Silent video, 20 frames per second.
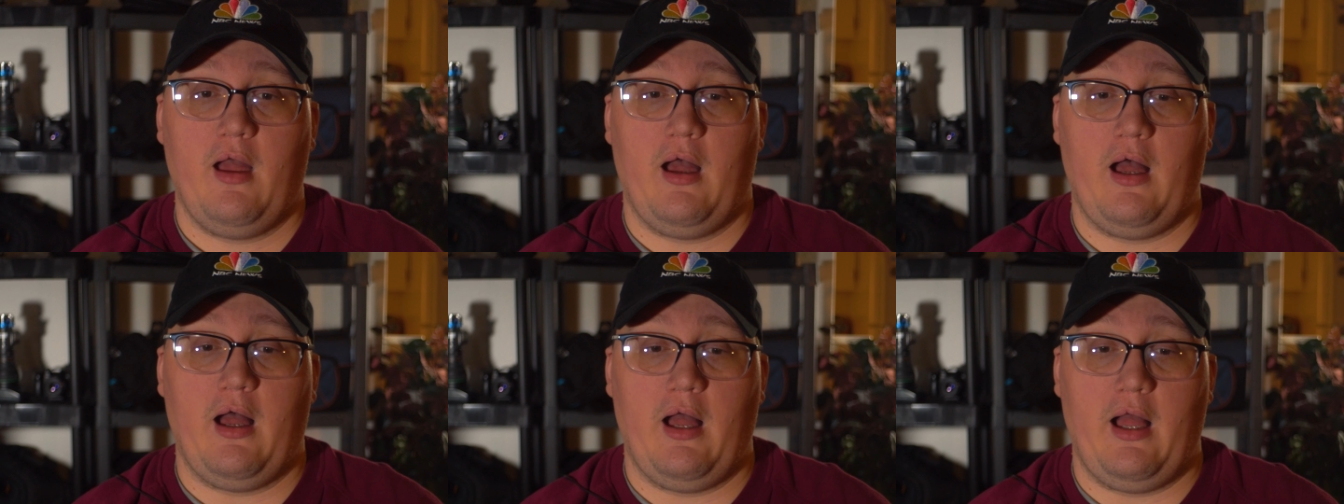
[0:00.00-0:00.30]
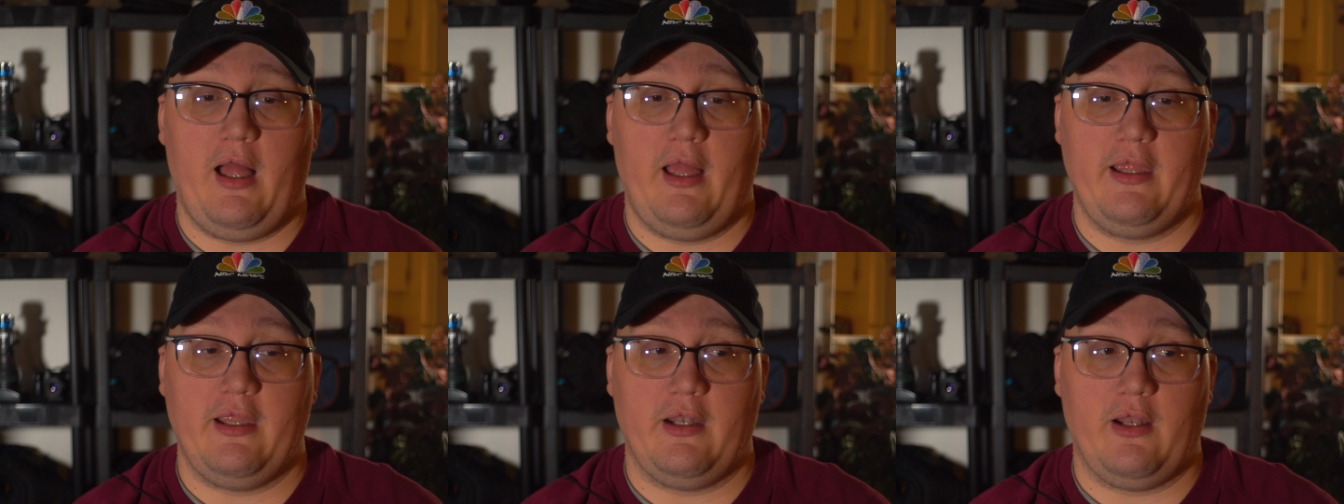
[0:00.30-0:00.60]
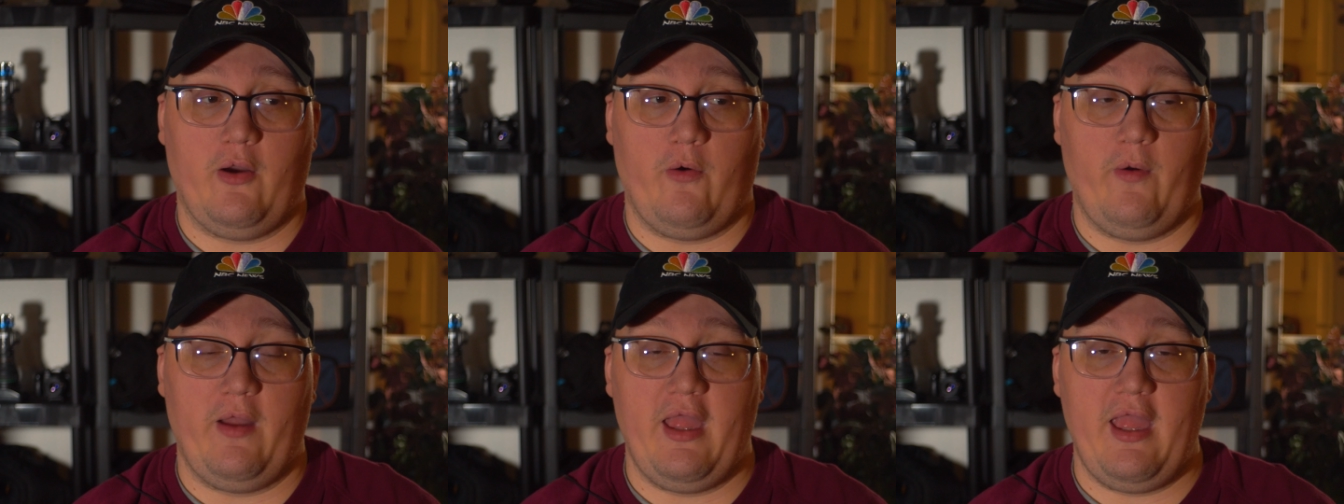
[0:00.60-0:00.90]
uh, you
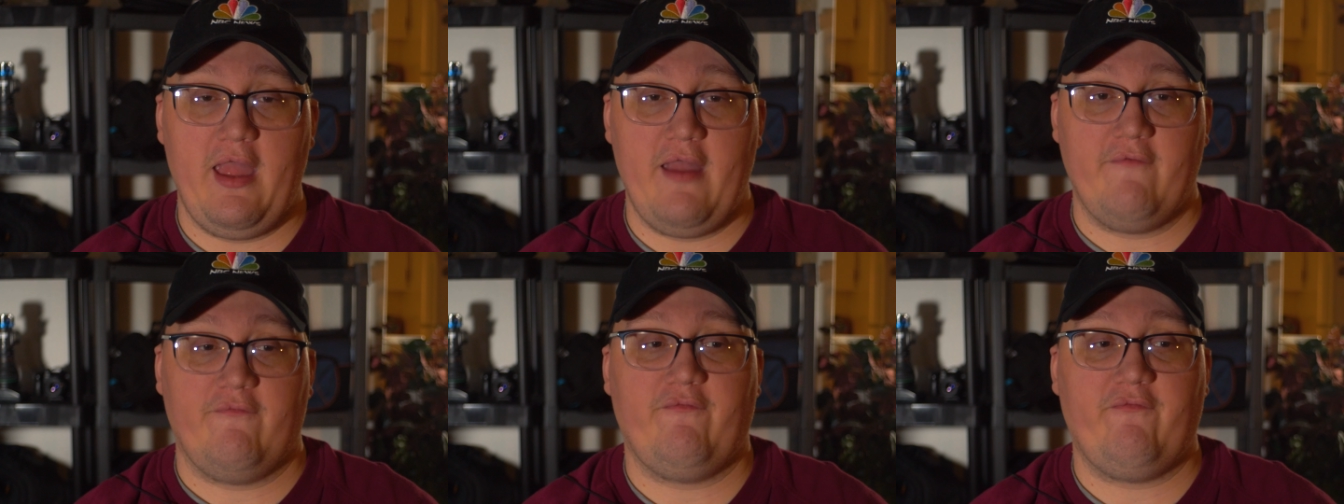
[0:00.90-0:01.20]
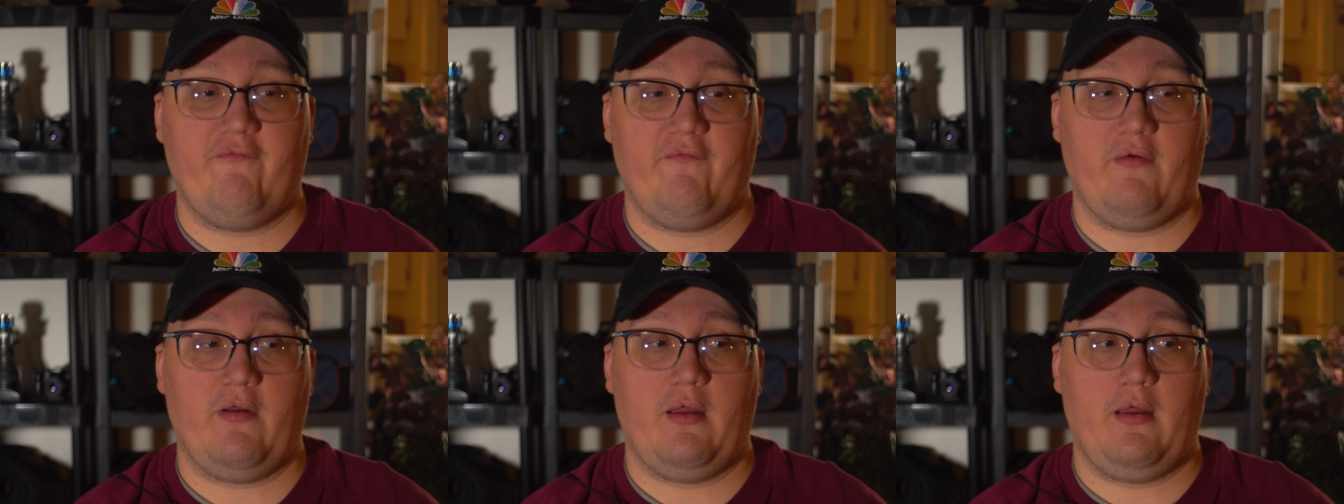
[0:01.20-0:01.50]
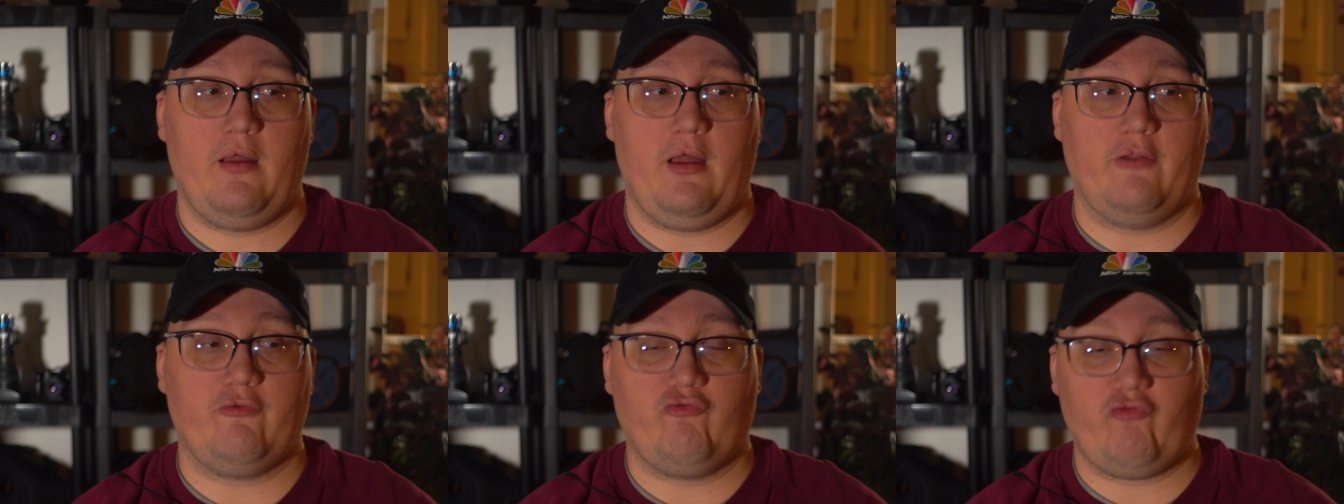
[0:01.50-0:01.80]
know, if
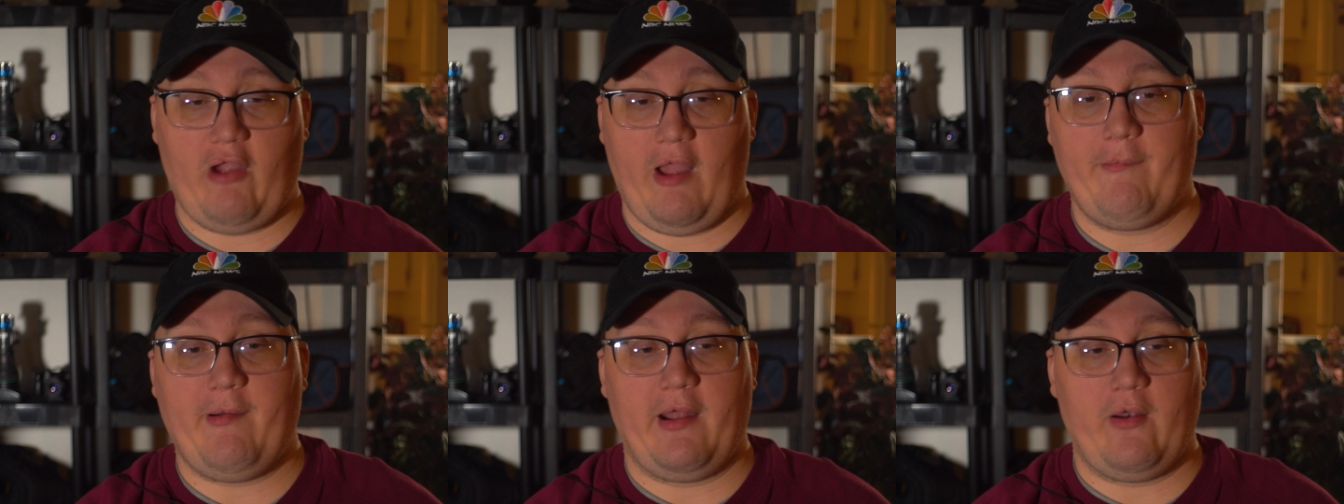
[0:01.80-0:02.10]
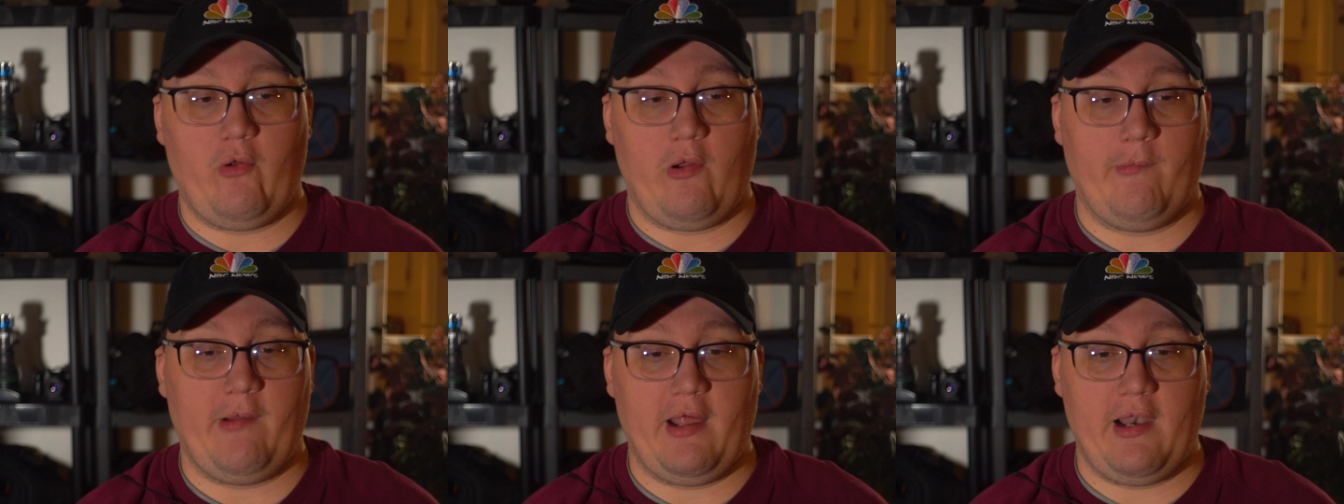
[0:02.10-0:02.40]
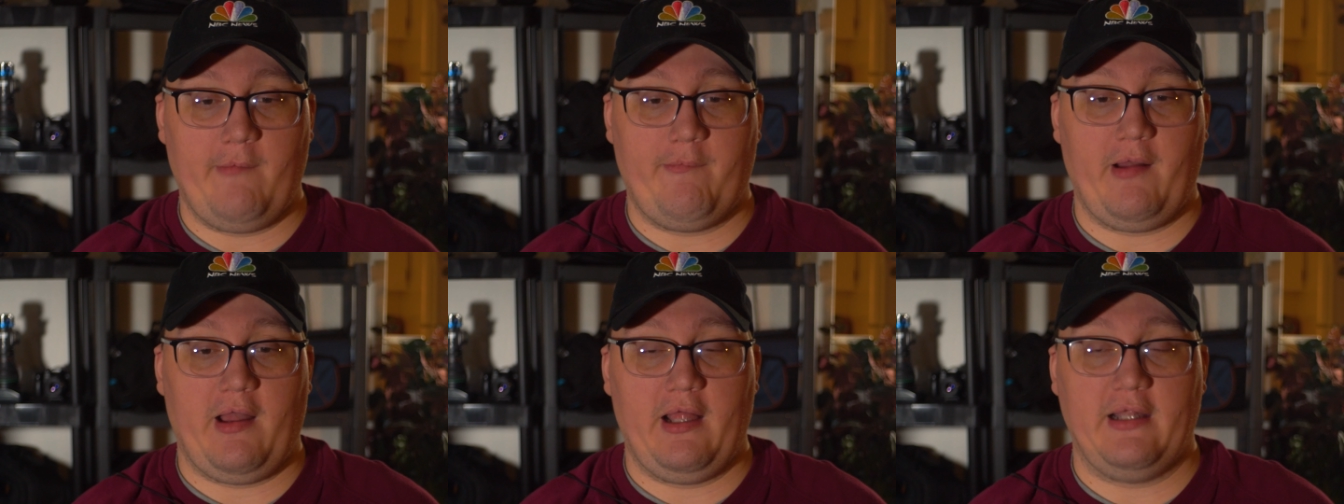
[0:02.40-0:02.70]
a tripod or a
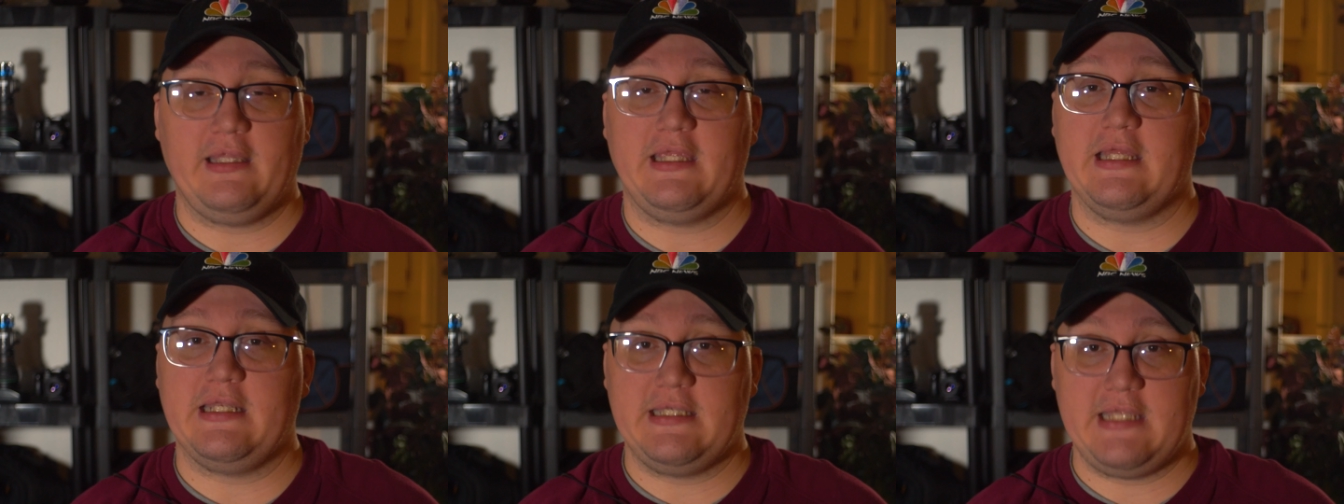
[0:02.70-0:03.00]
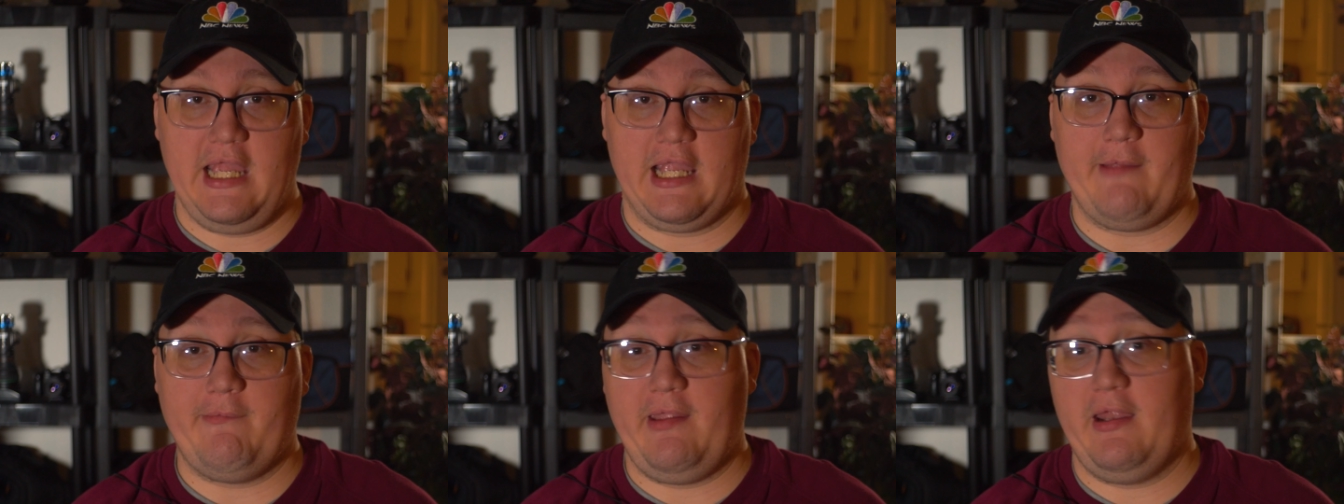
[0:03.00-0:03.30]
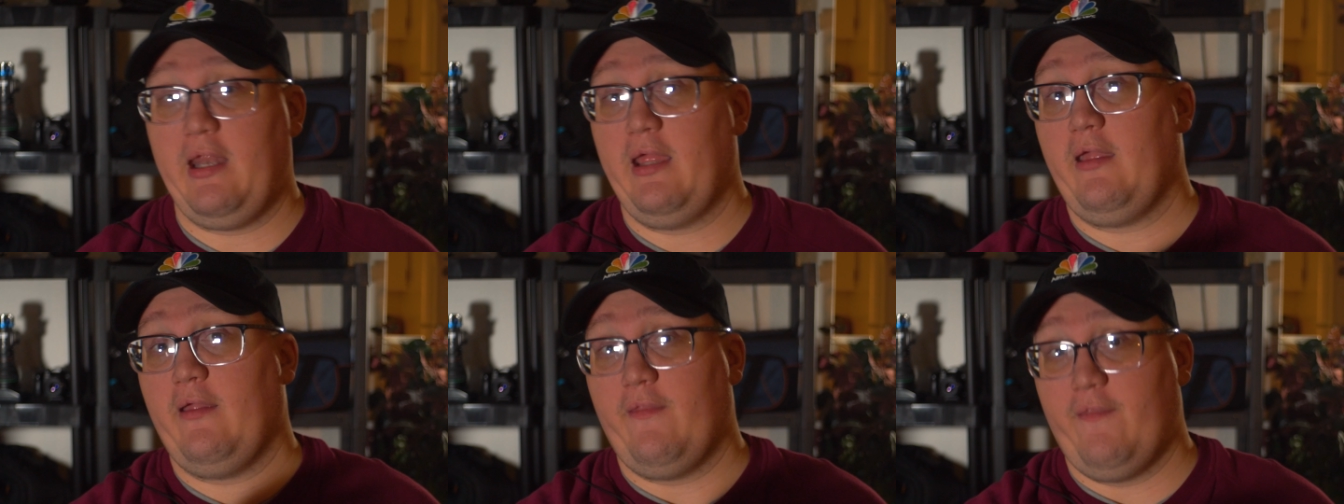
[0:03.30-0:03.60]
monopod can take a
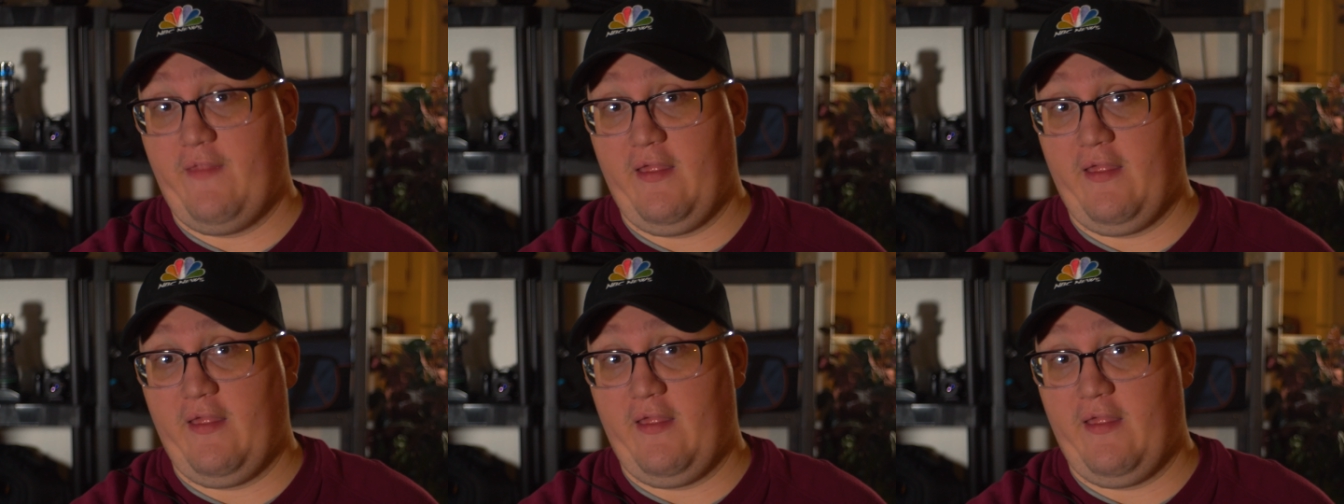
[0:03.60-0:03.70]
beating,